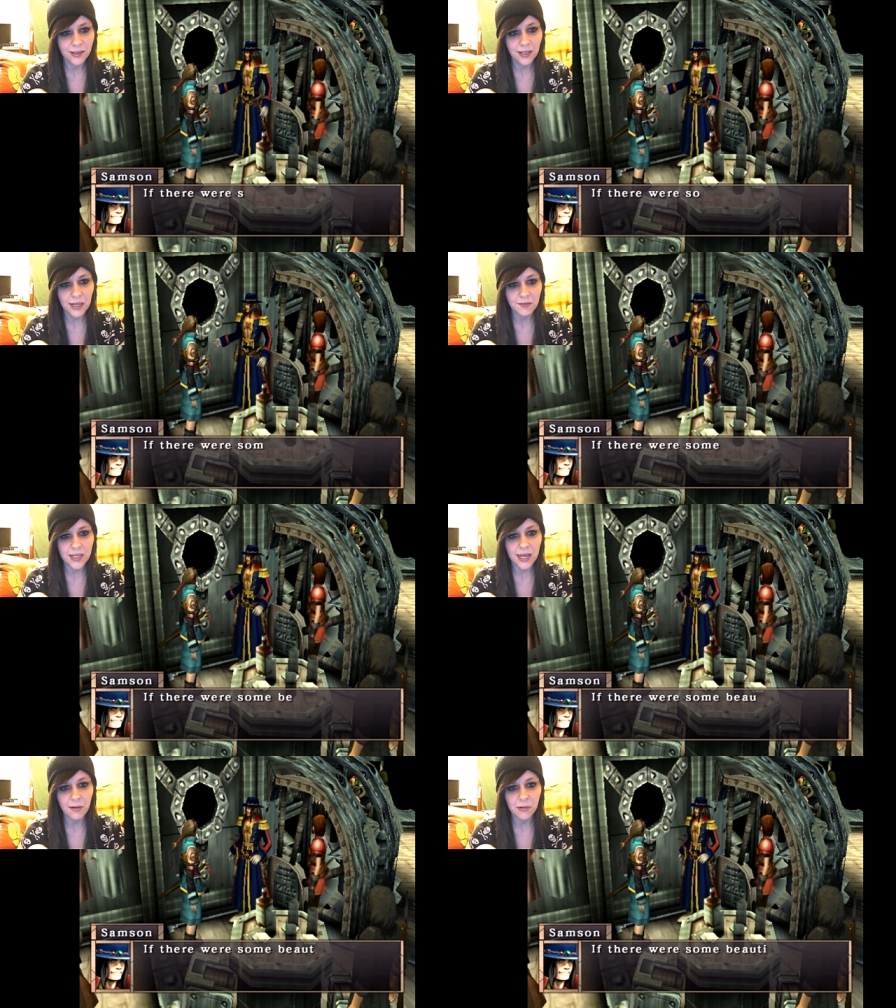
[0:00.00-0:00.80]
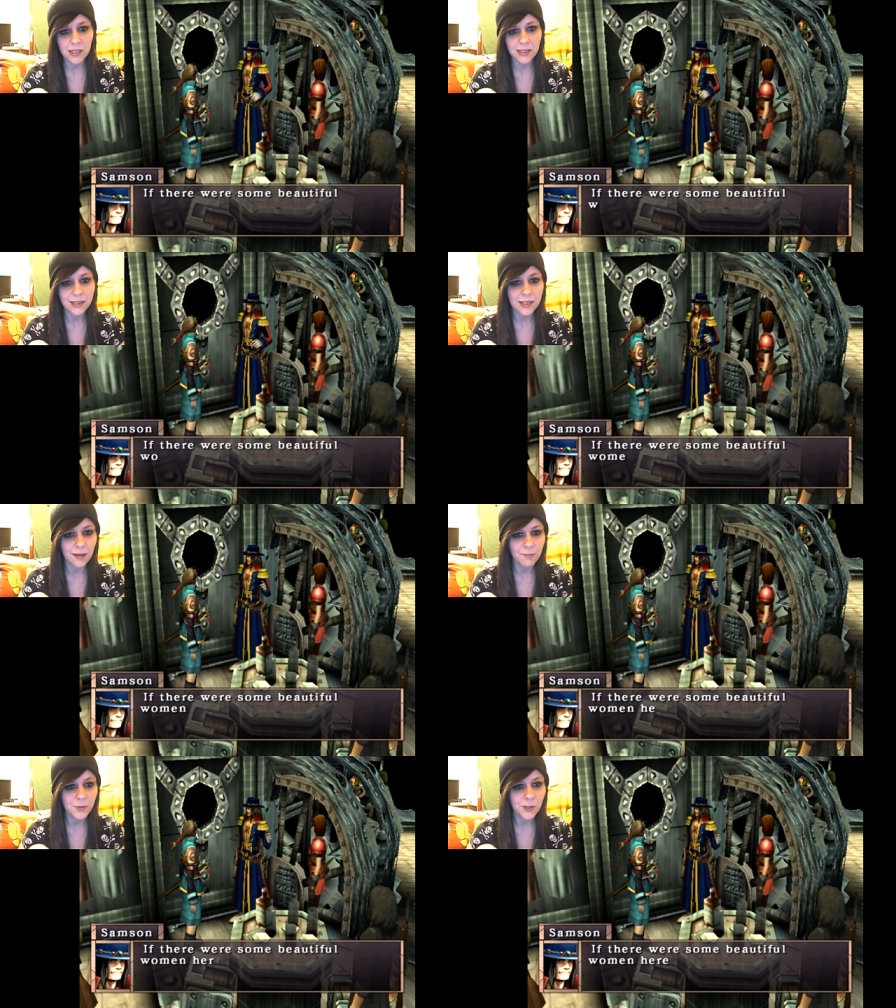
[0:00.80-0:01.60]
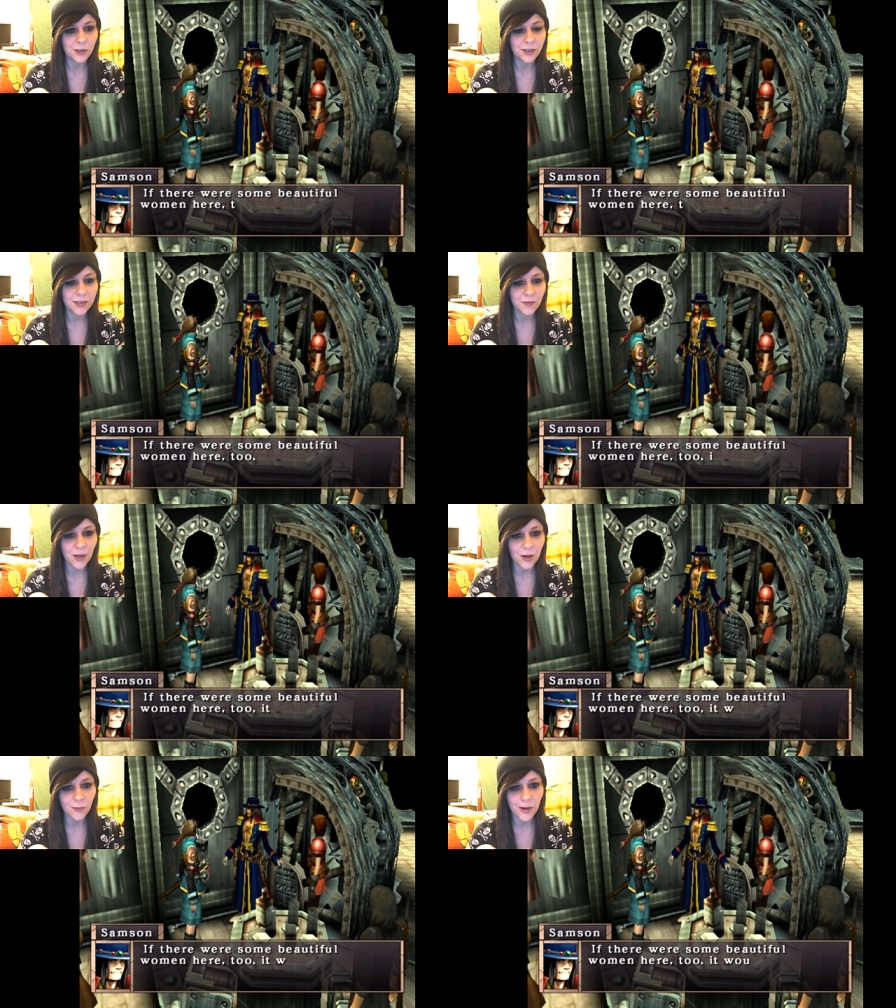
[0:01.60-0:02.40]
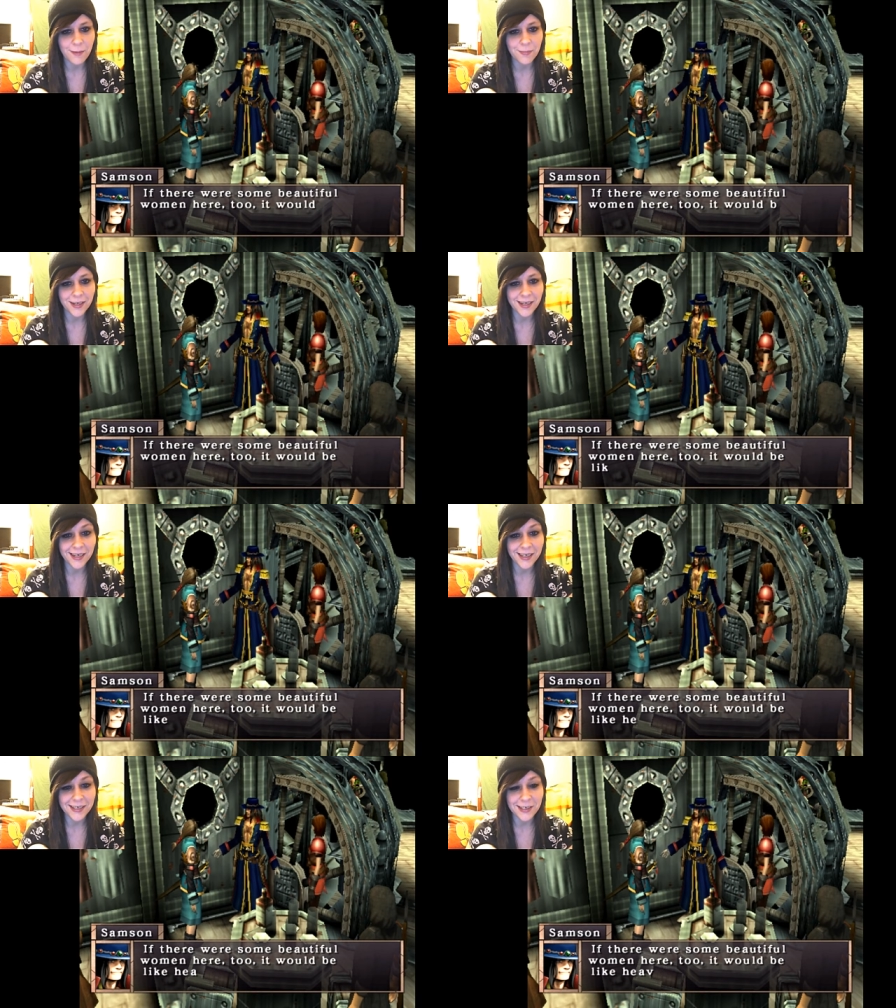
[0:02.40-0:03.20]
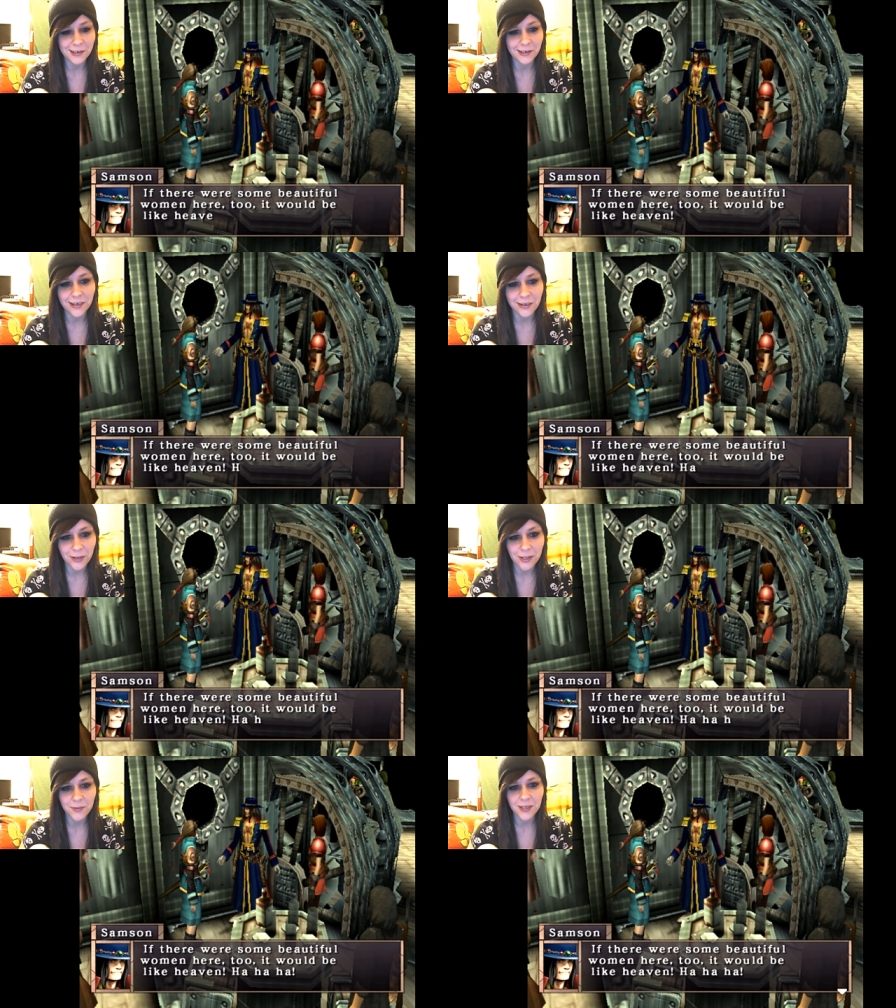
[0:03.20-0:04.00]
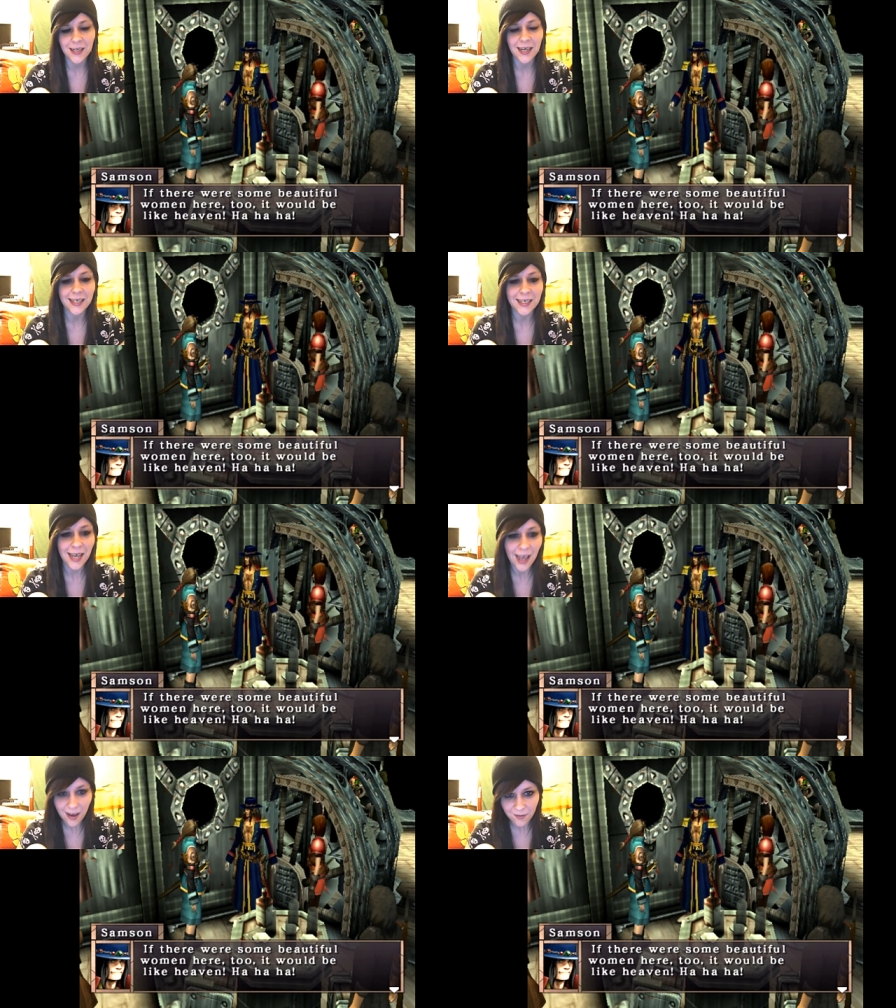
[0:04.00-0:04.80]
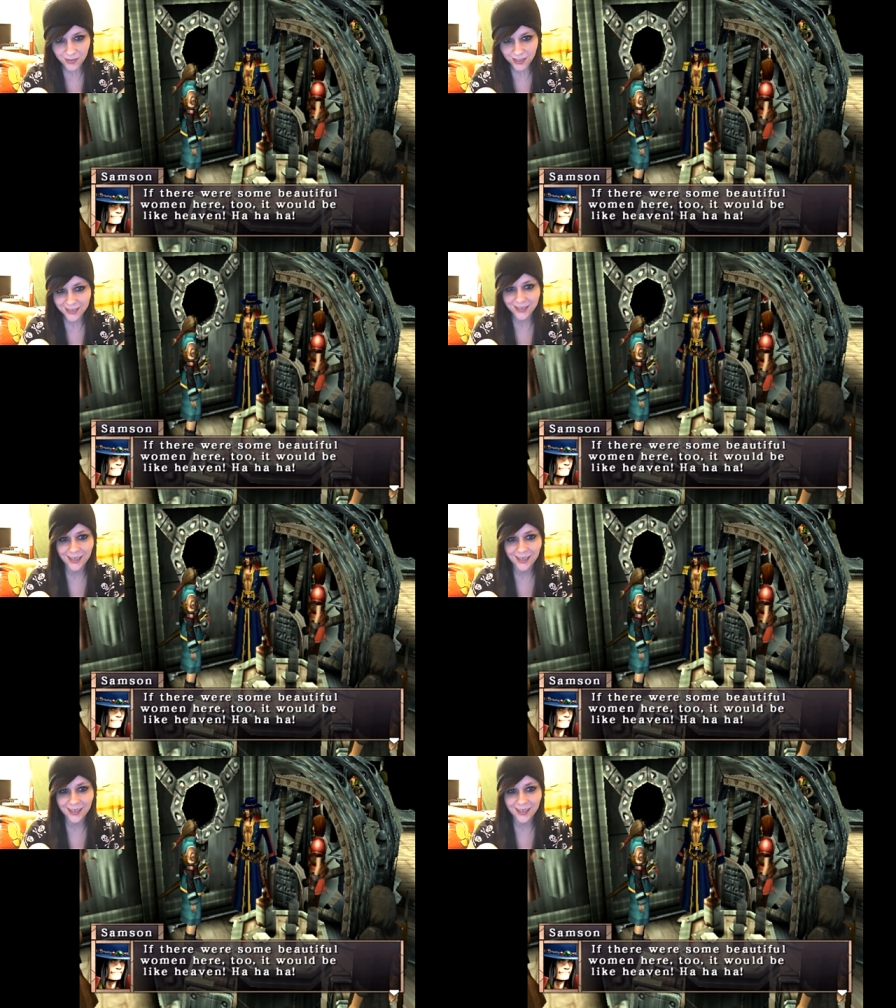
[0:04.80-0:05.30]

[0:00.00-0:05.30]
If there were some beautiful women here too, it would be like heaven.